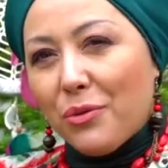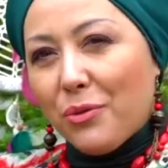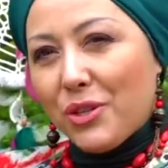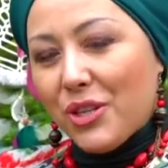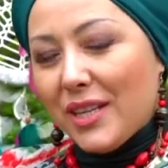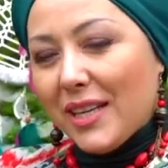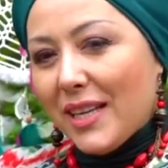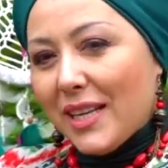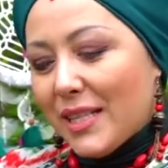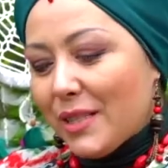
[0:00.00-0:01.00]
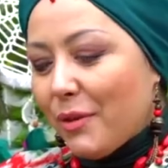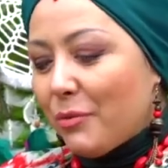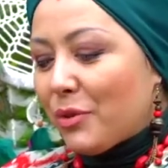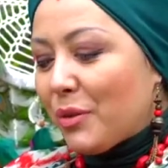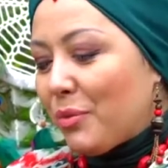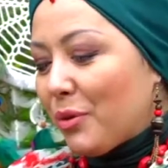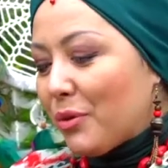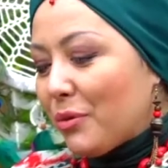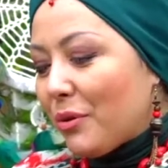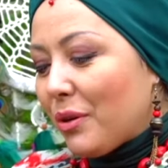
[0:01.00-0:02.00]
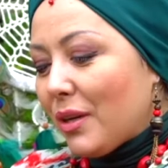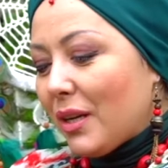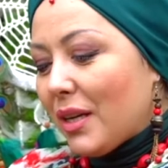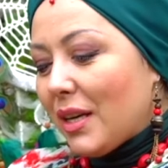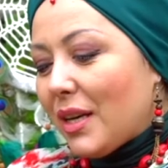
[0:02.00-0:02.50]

everyone should have their own shell